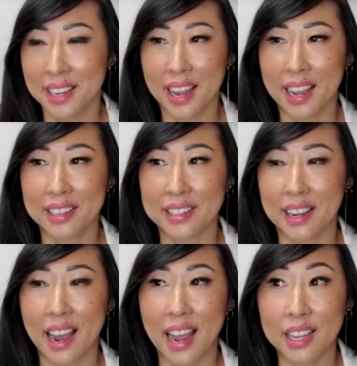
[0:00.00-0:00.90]
And
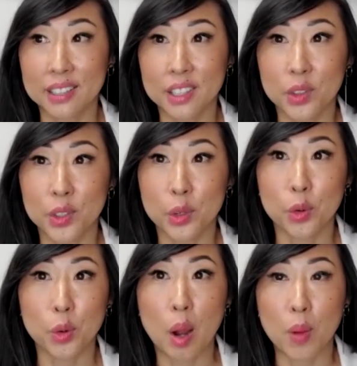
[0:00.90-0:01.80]
I literally
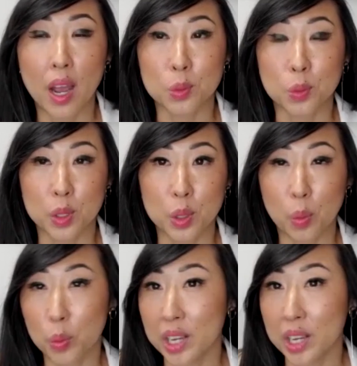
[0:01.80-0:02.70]
grew up as one of the
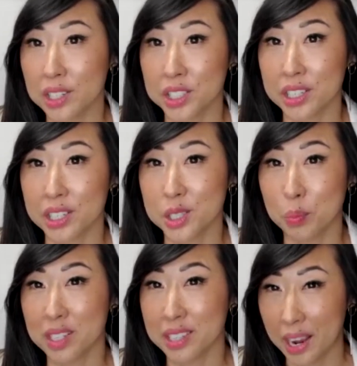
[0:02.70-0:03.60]
only Asian kids in
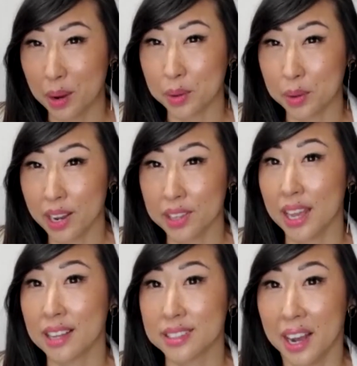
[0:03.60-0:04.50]
my town at
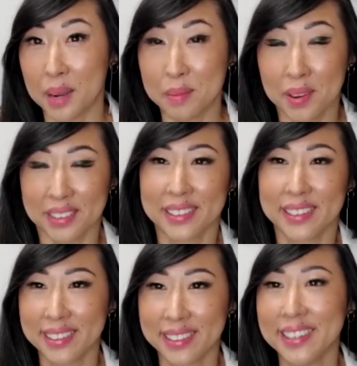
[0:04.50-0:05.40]
that time.
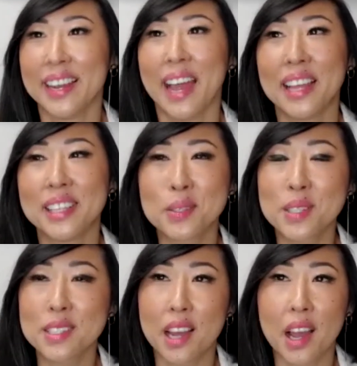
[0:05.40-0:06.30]
And this was
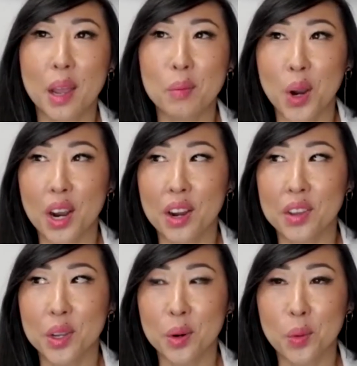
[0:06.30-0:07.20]
a time where
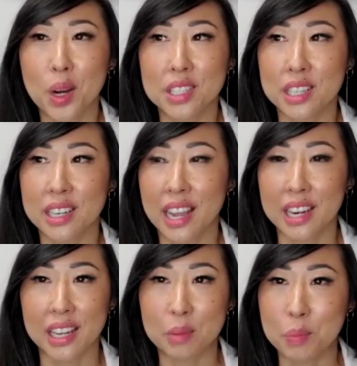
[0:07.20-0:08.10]
there wasn't
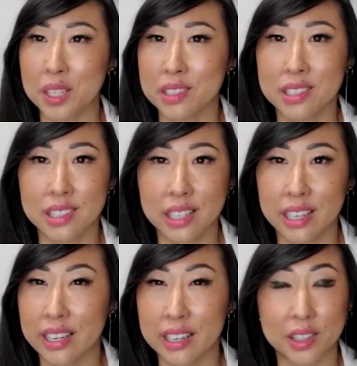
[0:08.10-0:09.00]
any
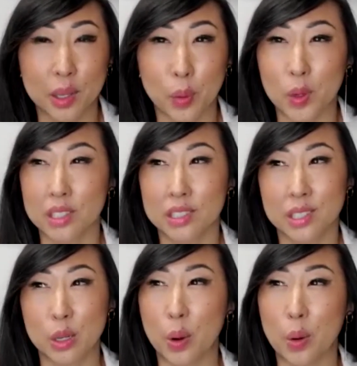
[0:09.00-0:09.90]
PC, there was
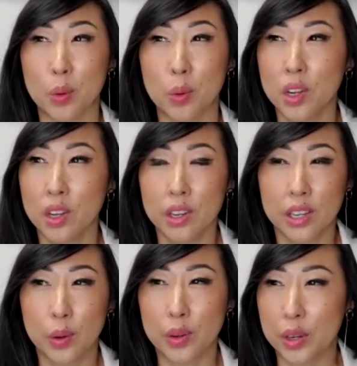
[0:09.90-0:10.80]
no,
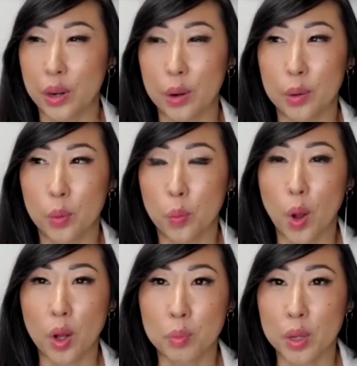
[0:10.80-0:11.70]
you know,
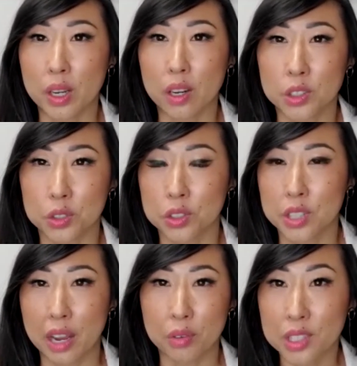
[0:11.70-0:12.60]
welcoming cultural
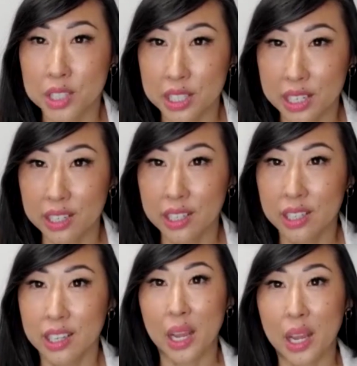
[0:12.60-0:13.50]
diversity.
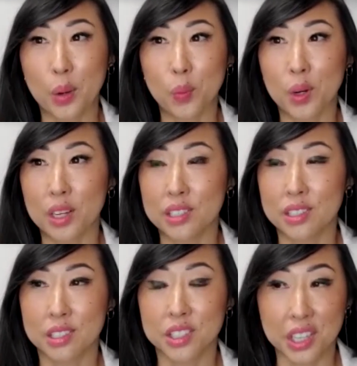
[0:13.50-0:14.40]
It
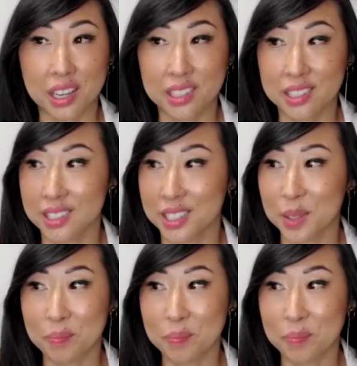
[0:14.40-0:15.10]
was just